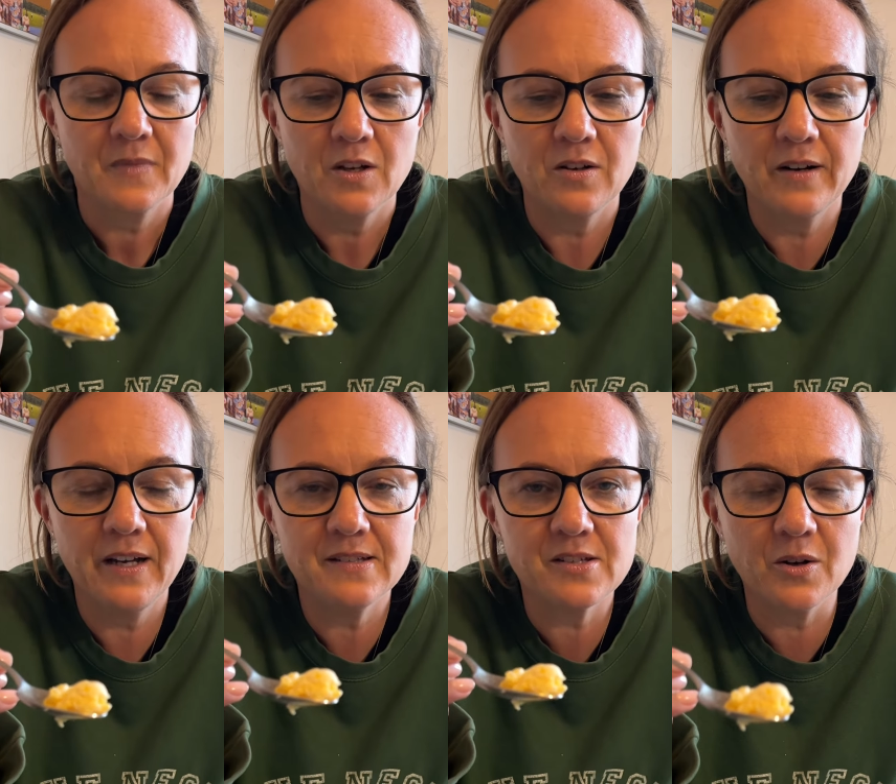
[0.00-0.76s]
All
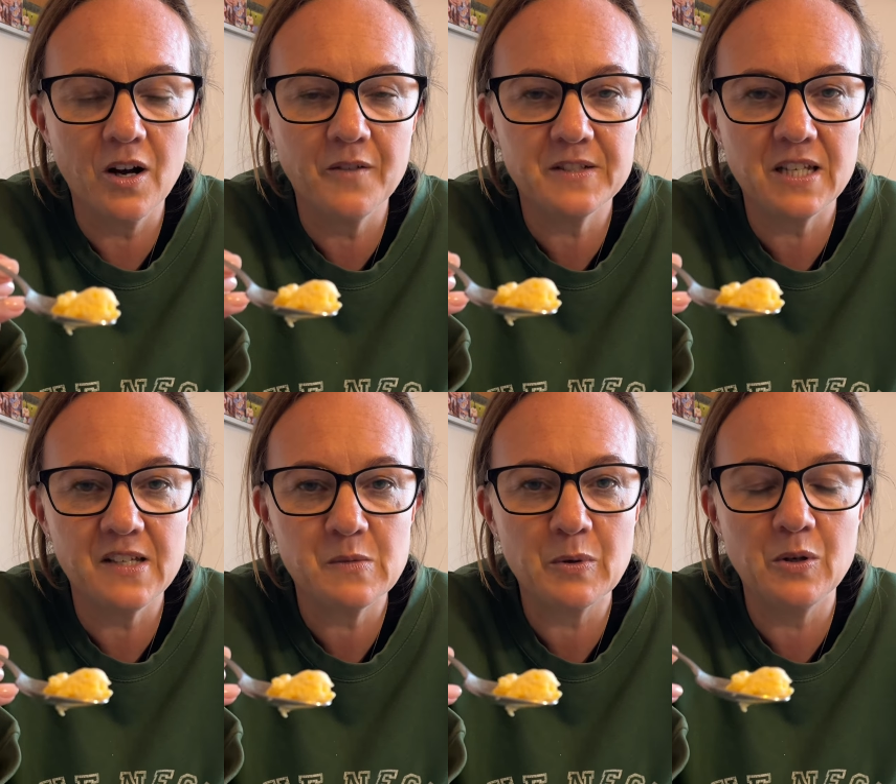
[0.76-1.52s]
right. So 1/2
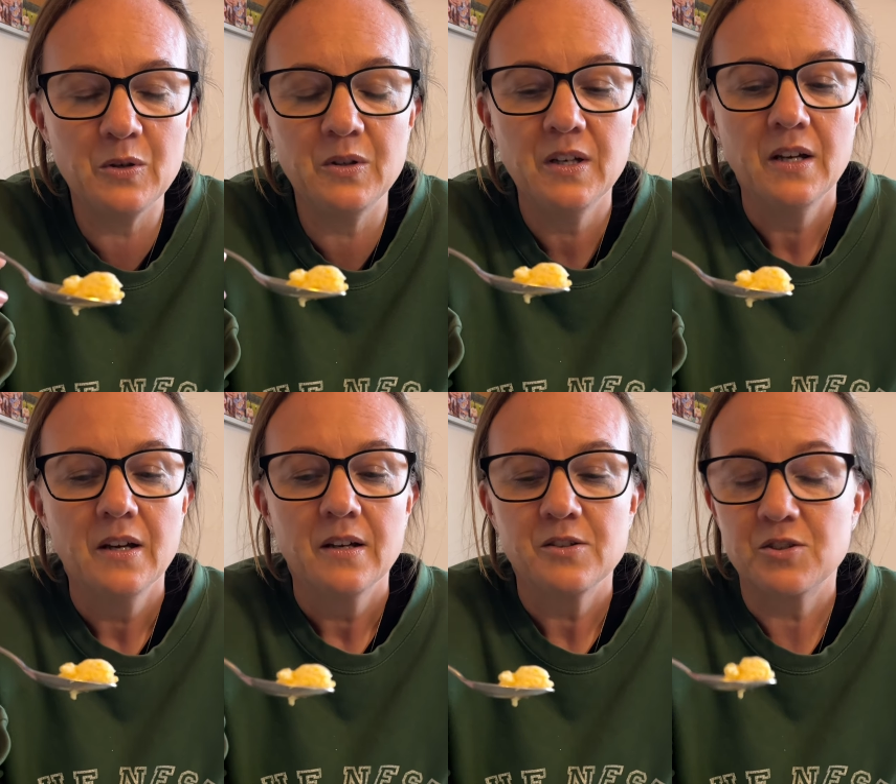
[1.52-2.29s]
teaspoon
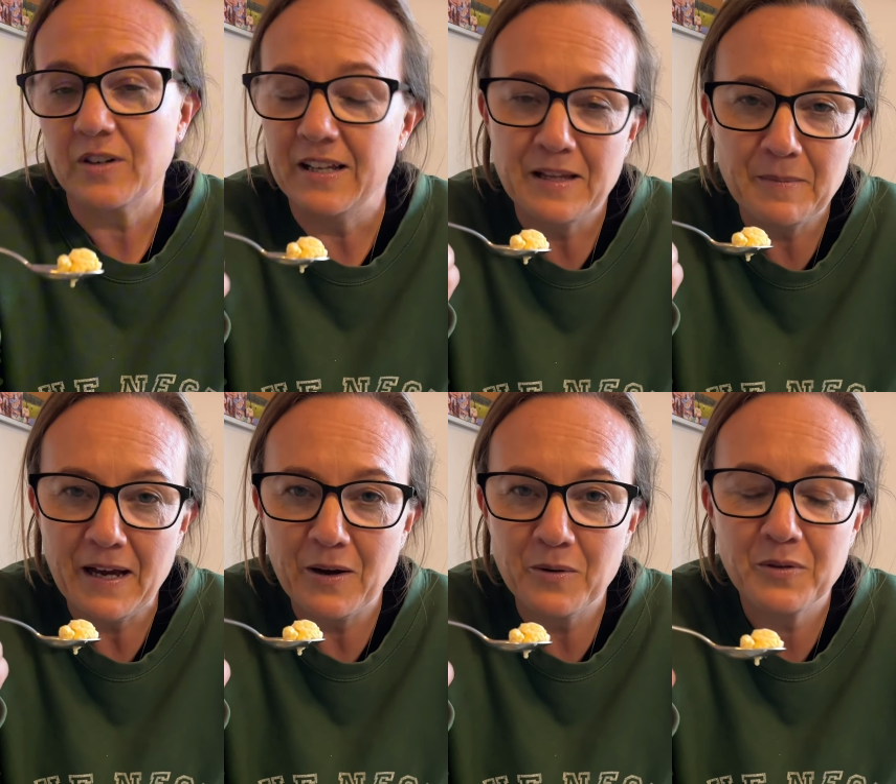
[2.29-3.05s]
straight in their
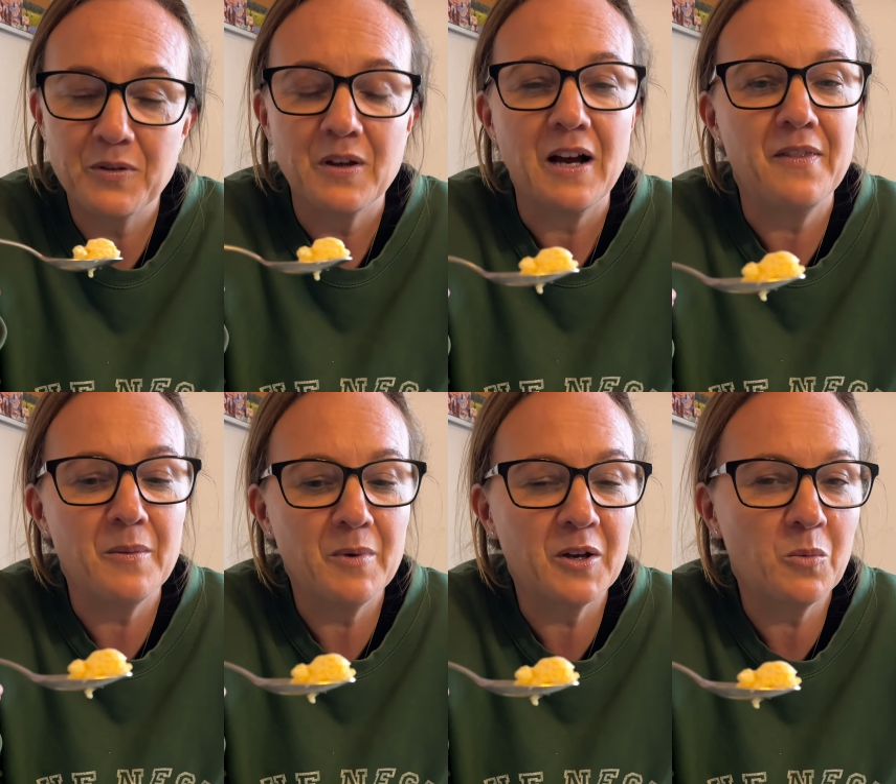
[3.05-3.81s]
mouth. And then
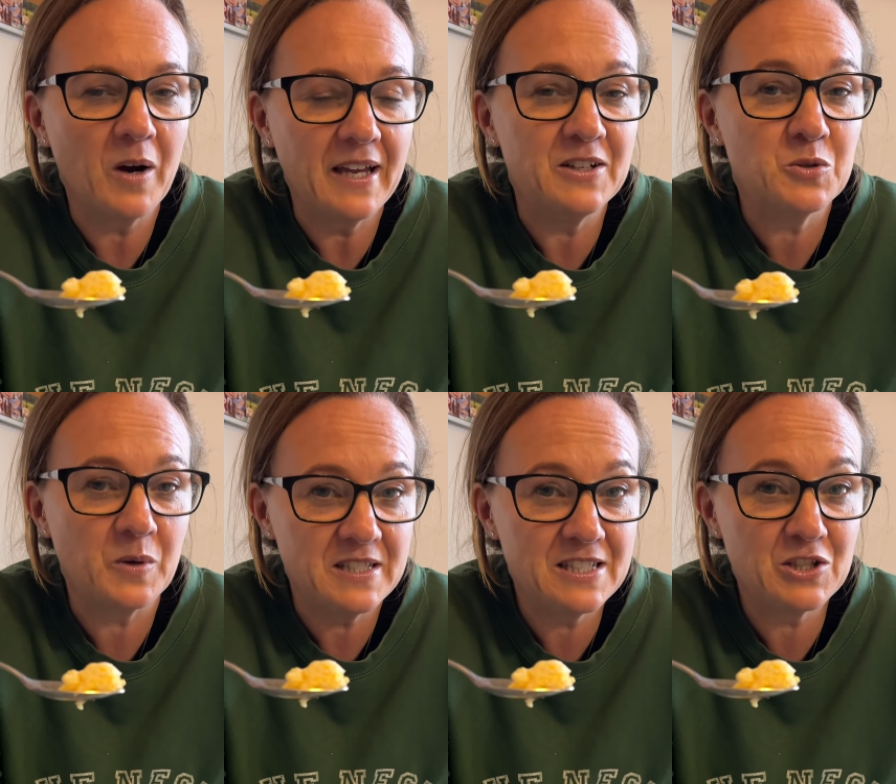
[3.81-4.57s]
we're going to wait
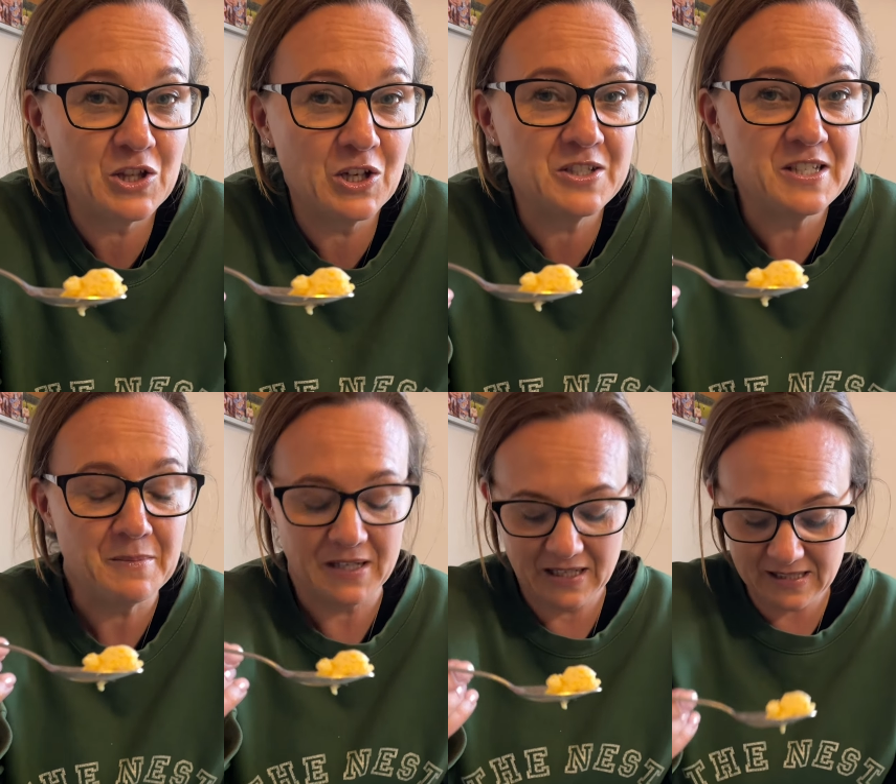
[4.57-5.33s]
20 to 30
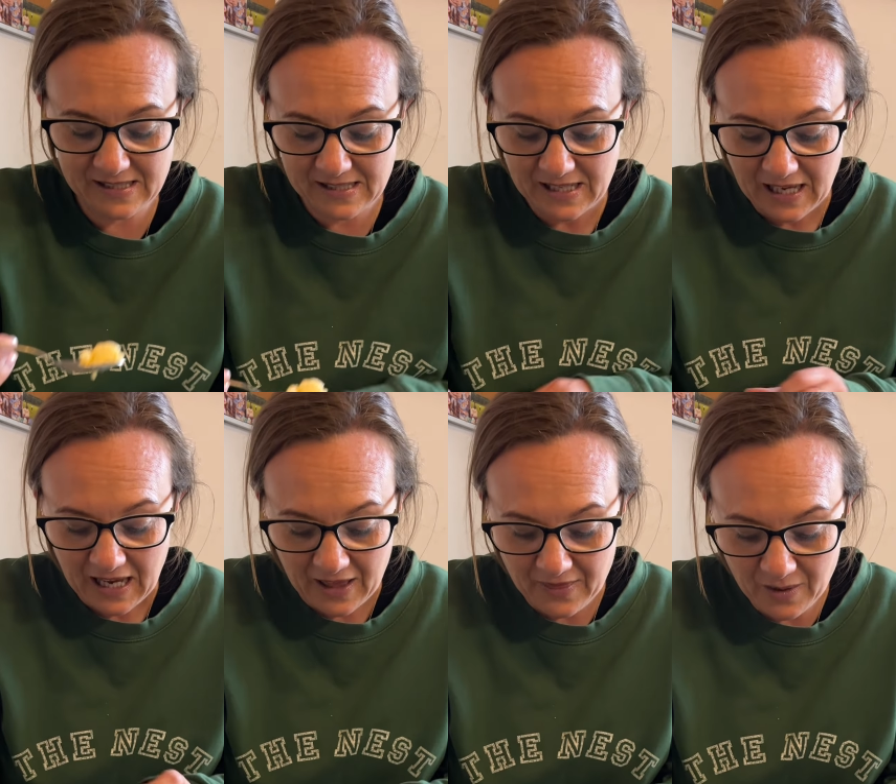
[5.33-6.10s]
minutes.
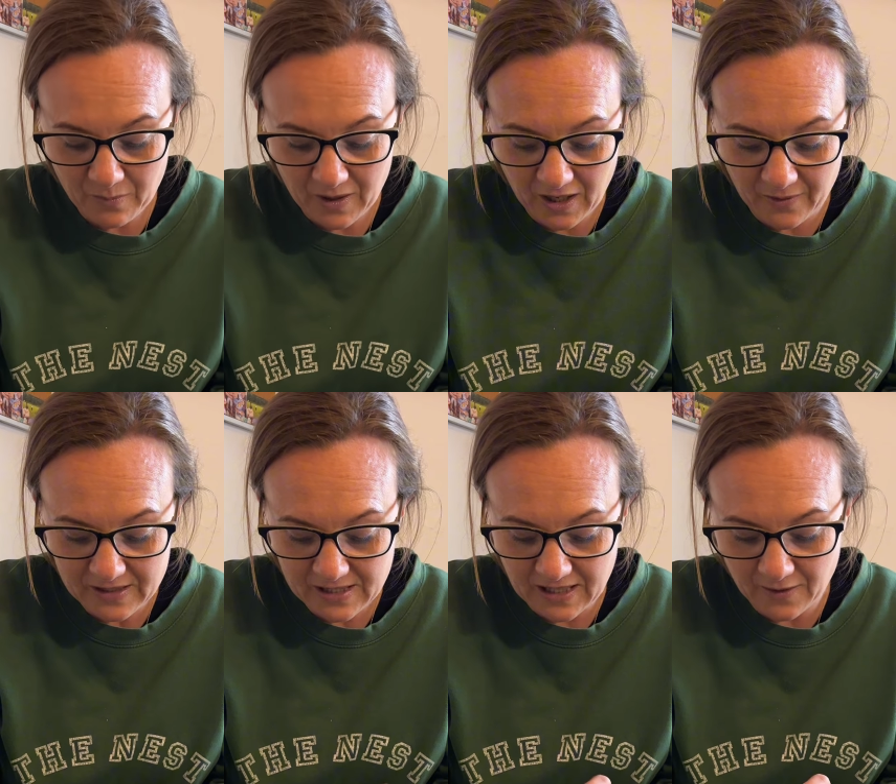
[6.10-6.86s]
And then we're going
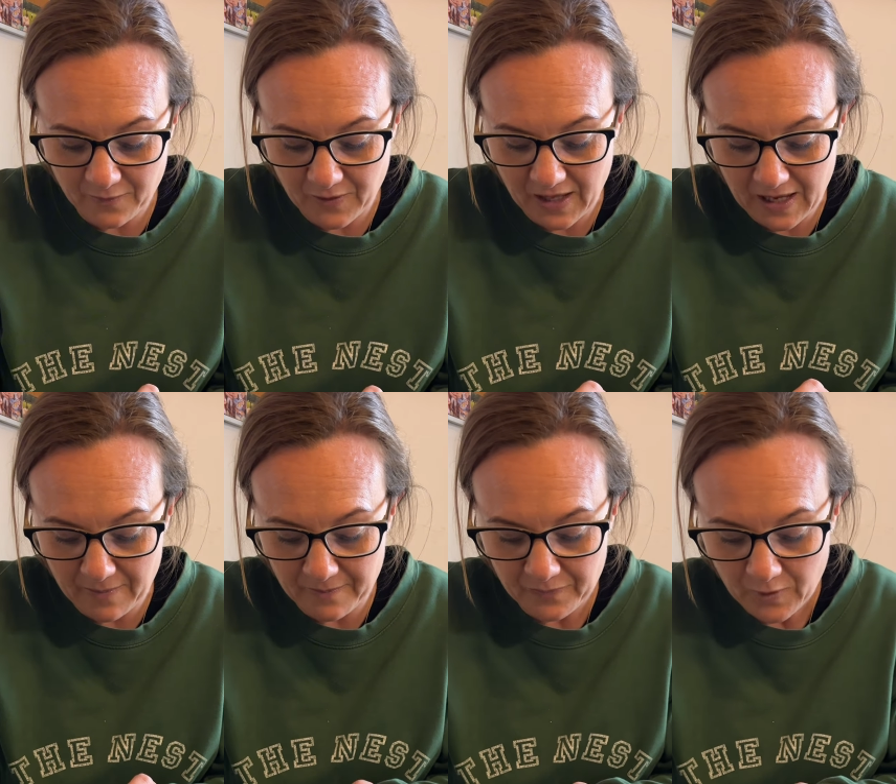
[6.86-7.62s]
to give
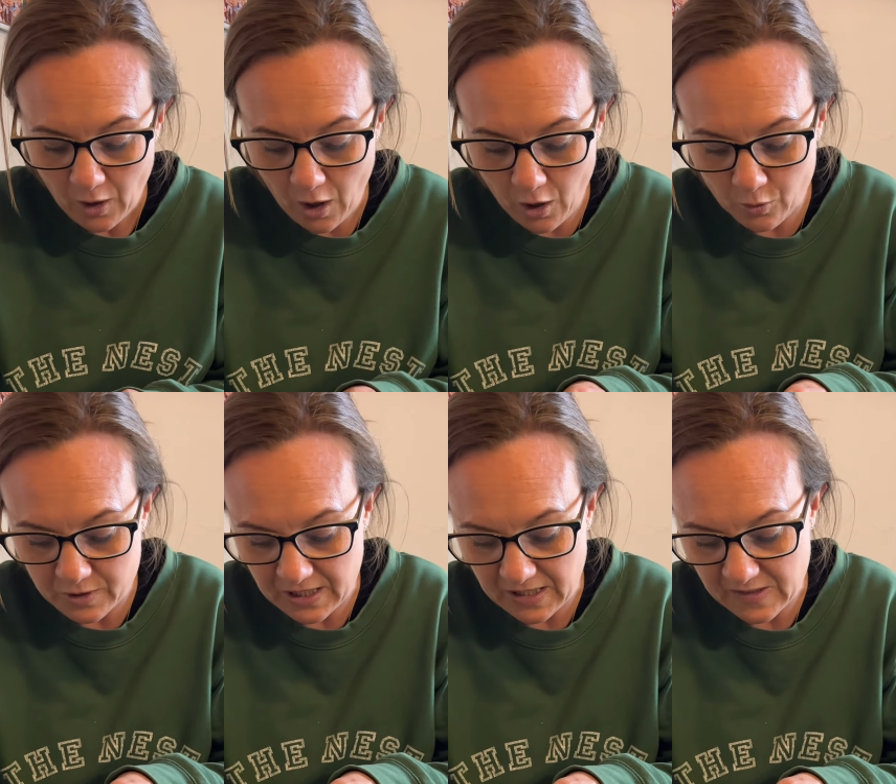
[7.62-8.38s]
them a whole
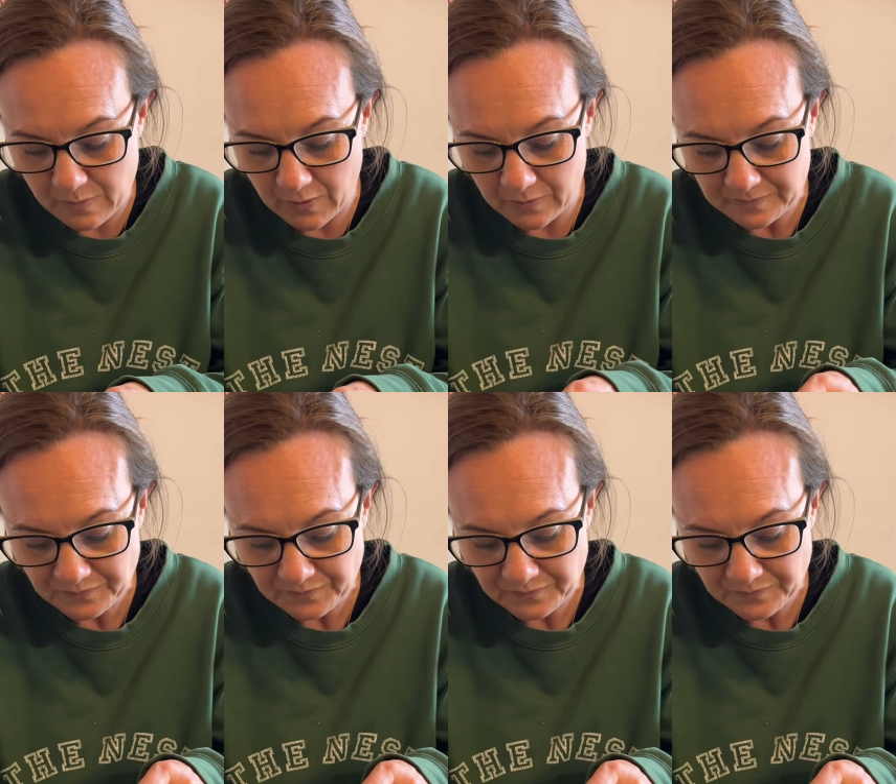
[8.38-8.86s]
teaspoon.